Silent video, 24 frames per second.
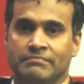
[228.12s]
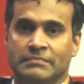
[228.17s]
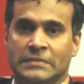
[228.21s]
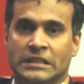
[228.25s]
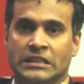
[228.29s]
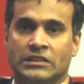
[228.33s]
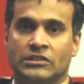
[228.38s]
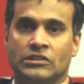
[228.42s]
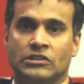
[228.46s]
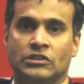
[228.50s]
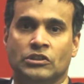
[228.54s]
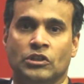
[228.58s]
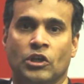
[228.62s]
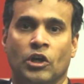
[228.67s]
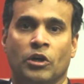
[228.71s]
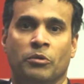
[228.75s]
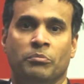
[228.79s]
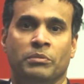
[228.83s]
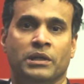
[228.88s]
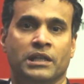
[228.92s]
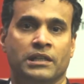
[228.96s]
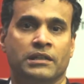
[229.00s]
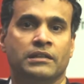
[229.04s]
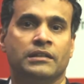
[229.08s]

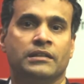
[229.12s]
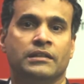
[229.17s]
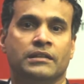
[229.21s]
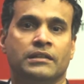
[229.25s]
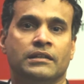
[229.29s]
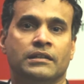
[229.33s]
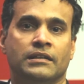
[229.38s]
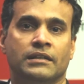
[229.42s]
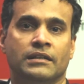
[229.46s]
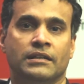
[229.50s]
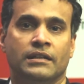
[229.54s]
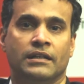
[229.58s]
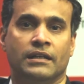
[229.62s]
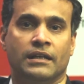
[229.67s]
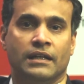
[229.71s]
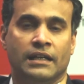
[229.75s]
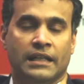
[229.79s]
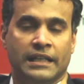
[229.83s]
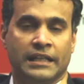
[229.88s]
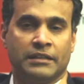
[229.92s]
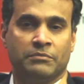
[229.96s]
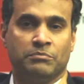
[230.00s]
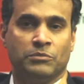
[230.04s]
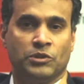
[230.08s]
misnomer
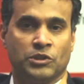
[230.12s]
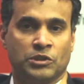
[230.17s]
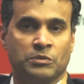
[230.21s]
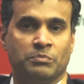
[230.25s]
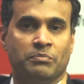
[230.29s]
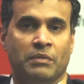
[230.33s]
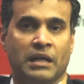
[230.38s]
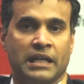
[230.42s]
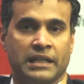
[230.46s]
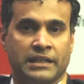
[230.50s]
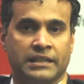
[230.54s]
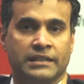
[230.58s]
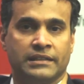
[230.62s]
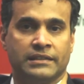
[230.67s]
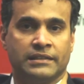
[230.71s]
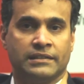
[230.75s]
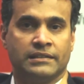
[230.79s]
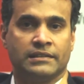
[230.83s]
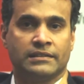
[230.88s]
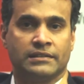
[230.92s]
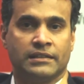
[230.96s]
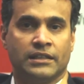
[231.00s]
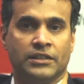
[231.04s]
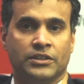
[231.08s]
that most
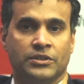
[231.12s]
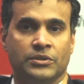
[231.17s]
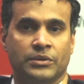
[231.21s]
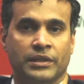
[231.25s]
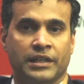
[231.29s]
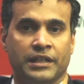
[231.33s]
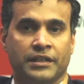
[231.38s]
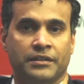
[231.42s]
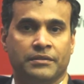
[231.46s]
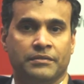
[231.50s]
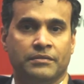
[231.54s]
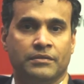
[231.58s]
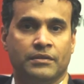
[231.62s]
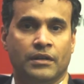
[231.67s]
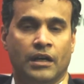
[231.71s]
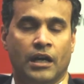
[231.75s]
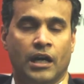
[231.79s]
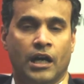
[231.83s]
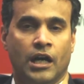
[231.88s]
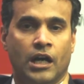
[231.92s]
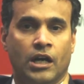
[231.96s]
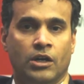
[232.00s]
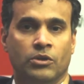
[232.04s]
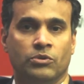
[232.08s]
marketeers are doing.
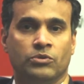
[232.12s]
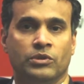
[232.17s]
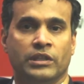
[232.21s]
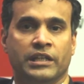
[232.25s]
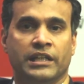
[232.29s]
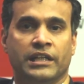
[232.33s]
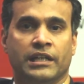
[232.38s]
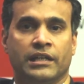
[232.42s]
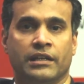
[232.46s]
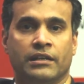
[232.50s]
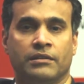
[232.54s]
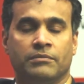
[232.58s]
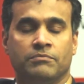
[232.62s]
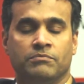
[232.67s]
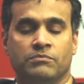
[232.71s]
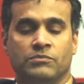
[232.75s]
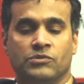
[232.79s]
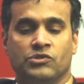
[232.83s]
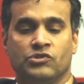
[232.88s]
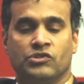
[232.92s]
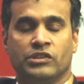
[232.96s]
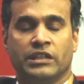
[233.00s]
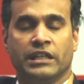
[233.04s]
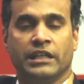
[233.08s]
How they are
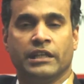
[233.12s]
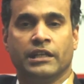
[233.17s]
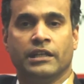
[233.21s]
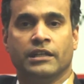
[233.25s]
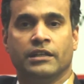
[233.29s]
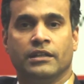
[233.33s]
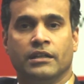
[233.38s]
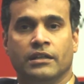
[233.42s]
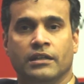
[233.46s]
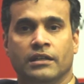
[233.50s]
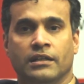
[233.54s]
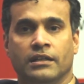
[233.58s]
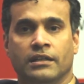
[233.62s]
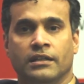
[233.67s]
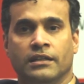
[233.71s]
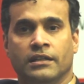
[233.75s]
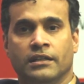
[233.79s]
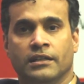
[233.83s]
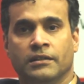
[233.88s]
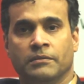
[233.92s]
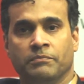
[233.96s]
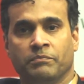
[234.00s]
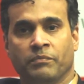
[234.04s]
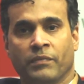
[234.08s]
seen,
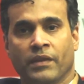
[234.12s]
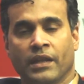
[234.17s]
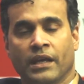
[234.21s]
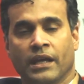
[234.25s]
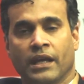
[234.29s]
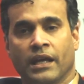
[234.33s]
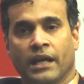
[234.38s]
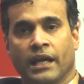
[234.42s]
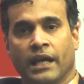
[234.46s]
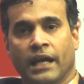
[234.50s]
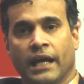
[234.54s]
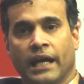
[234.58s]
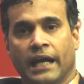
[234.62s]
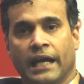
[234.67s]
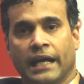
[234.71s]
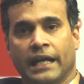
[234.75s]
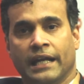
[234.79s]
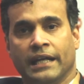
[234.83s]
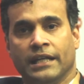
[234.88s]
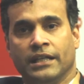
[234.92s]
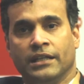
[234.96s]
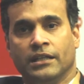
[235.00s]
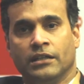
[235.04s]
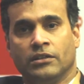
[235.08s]
heard,
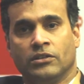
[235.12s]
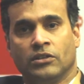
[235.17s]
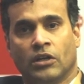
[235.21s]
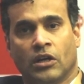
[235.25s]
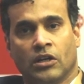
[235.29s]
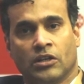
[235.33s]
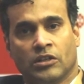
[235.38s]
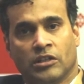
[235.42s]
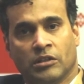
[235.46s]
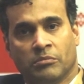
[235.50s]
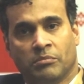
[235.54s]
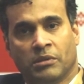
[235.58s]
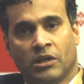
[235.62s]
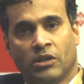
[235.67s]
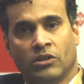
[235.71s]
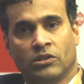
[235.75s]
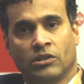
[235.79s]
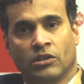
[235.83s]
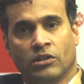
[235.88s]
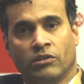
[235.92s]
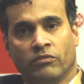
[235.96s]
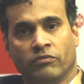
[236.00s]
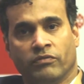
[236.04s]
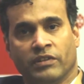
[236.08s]
and talked
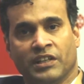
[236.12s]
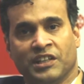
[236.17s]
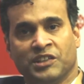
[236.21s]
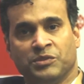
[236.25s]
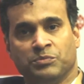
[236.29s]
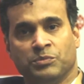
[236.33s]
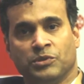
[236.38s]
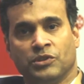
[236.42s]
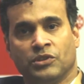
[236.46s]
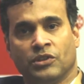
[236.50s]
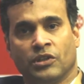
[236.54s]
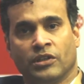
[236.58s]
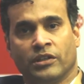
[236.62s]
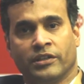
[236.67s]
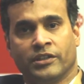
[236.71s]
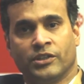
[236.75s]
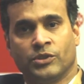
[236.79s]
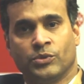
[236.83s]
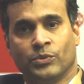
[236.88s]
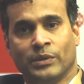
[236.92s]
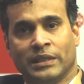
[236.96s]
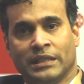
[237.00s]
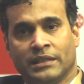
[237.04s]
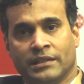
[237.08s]
about on a Facebook or
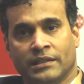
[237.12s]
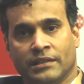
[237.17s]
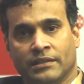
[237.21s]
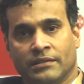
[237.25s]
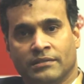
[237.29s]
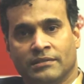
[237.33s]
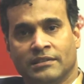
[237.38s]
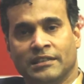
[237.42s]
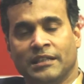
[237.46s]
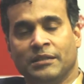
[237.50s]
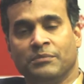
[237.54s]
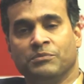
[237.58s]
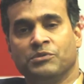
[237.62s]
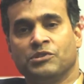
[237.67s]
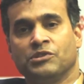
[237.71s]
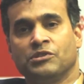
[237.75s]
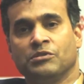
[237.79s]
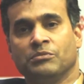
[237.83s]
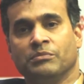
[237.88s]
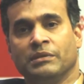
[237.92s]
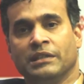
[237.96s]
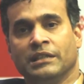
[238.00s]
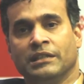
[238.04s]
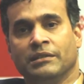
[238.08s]
a Twitter seems
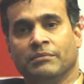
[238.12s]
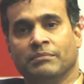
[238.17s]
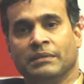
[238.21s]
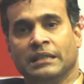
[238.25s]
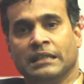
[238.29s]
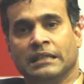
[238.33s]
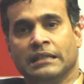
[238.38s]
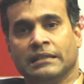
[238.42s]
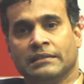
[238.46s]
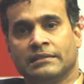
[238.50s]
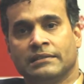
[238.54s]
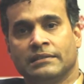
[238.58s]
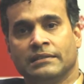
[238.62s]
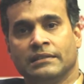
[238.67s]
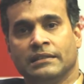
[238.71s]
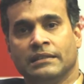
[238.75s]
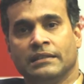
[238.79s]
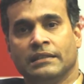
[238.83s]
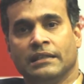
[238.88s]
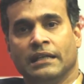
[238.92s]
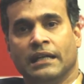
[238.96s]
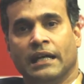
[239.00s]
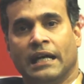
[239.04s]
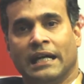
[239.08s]
to be the biggest
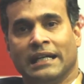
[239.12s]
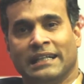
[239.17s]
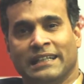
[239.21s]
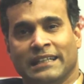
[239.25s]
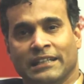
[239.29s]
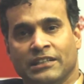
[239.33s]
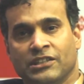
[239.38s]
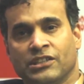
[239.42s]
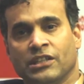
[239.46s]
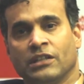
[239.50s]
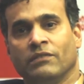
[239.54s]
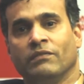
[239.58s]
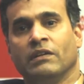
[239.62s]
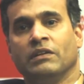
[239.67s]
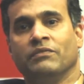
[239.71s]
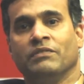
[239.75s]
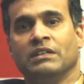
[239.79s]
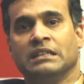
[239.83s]
attention when